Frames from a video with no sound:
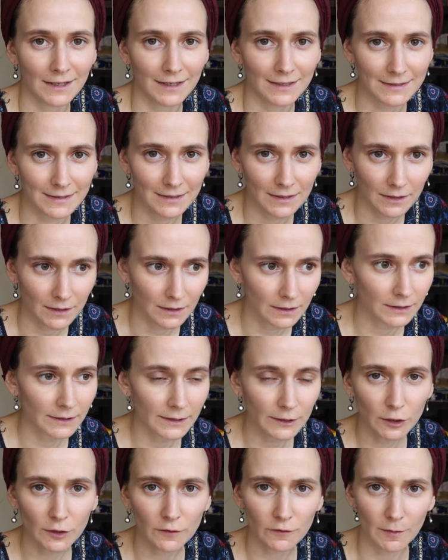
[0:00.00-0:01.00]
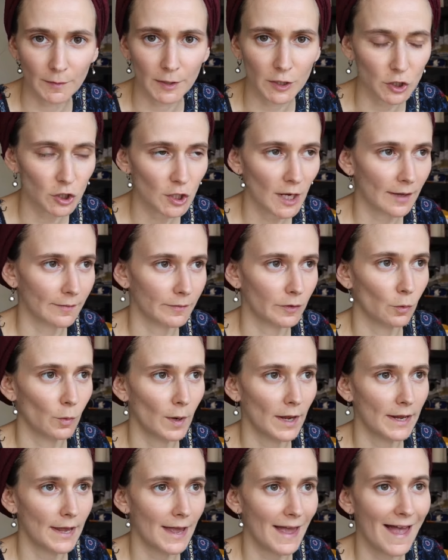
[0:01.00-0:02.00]
it's clearly from Hashem, the
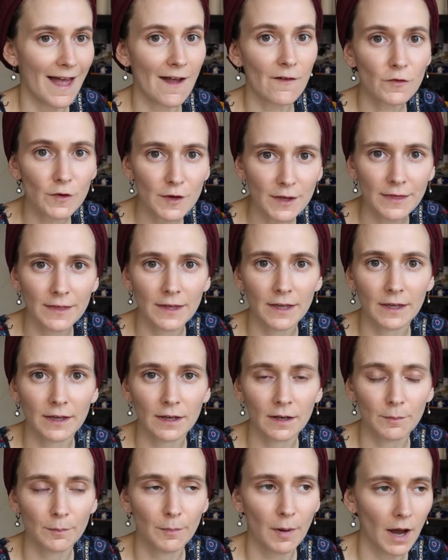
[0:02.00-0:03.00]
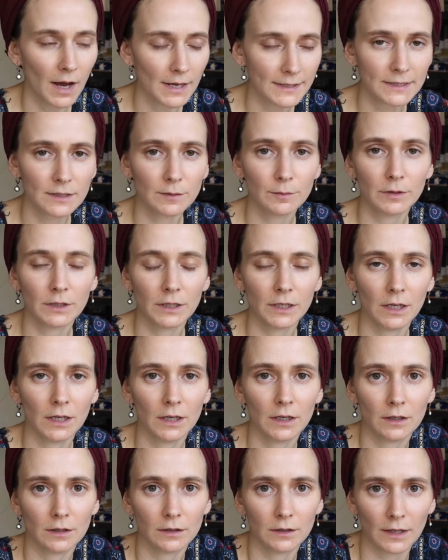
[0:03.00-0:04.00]
way everything
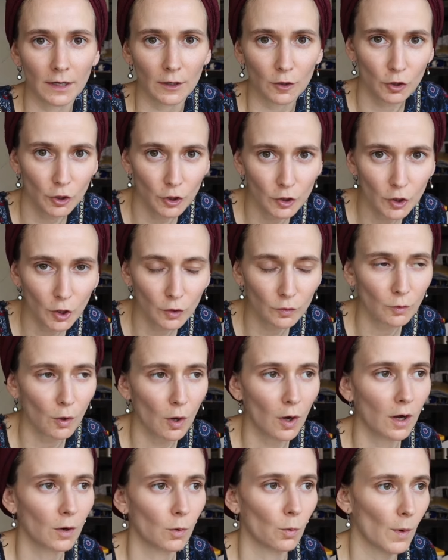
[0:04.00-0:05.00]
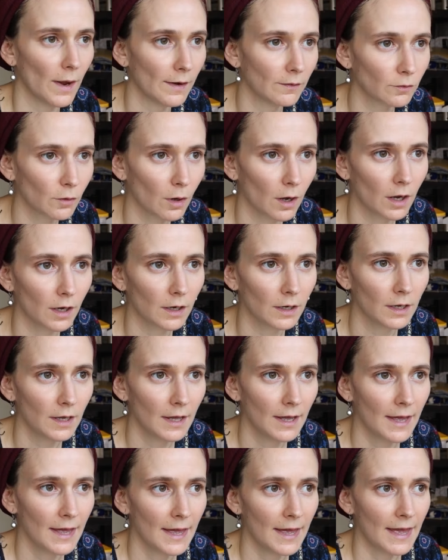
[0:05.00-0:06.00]
possibly that could go wrong went wrong,
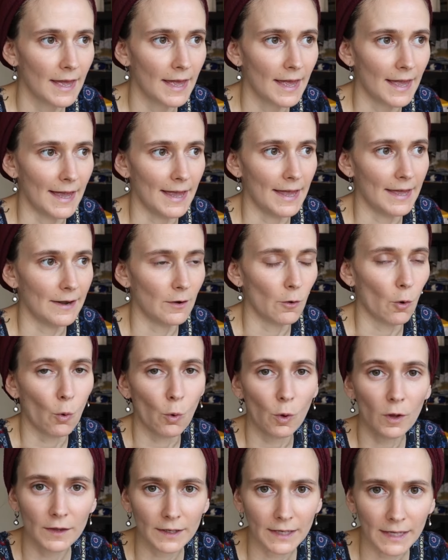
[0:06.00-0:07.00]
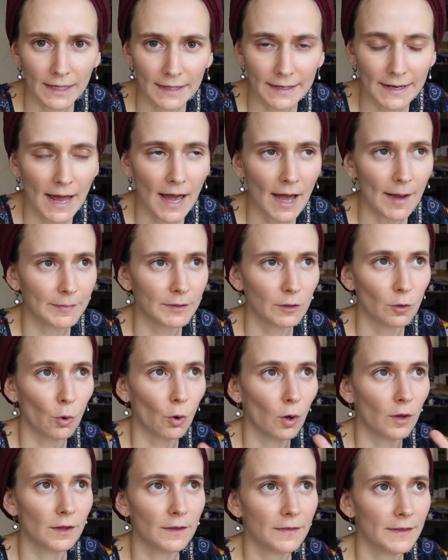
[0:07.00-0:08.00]
and all the kidnapped and
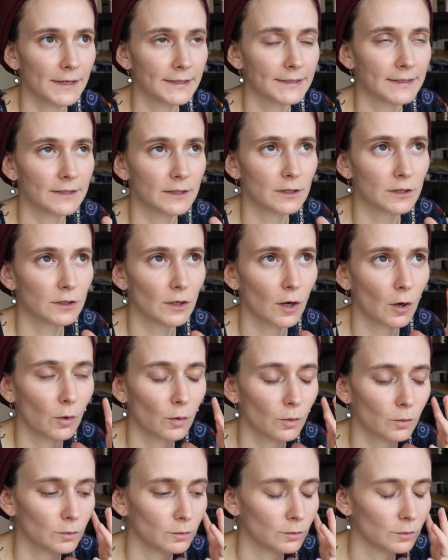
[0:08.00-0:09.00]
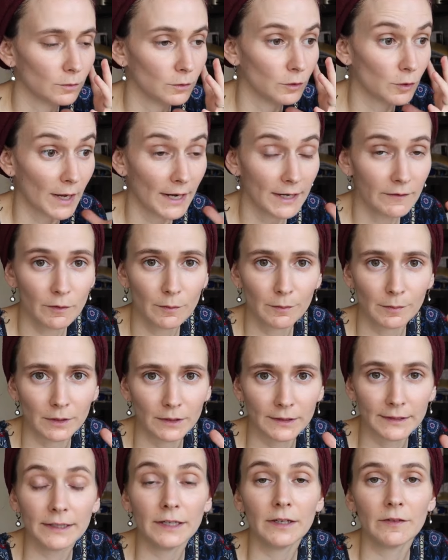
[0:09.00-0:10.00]
all the things. It's so, you can't even
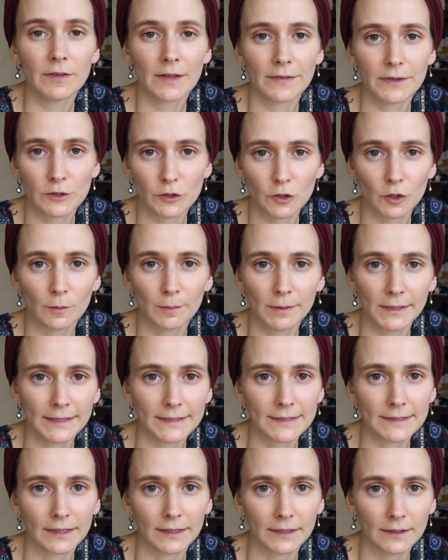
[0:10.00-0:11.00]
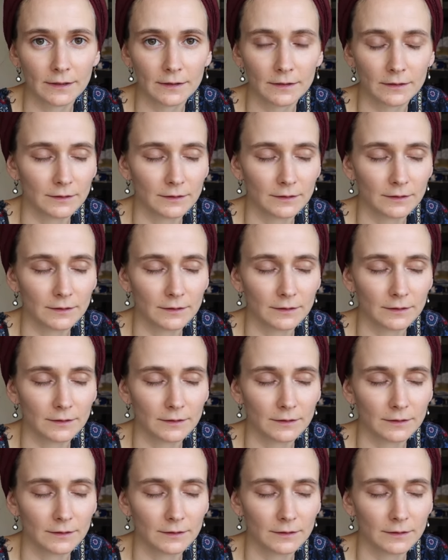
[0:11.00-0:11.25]
believe that this took place. Like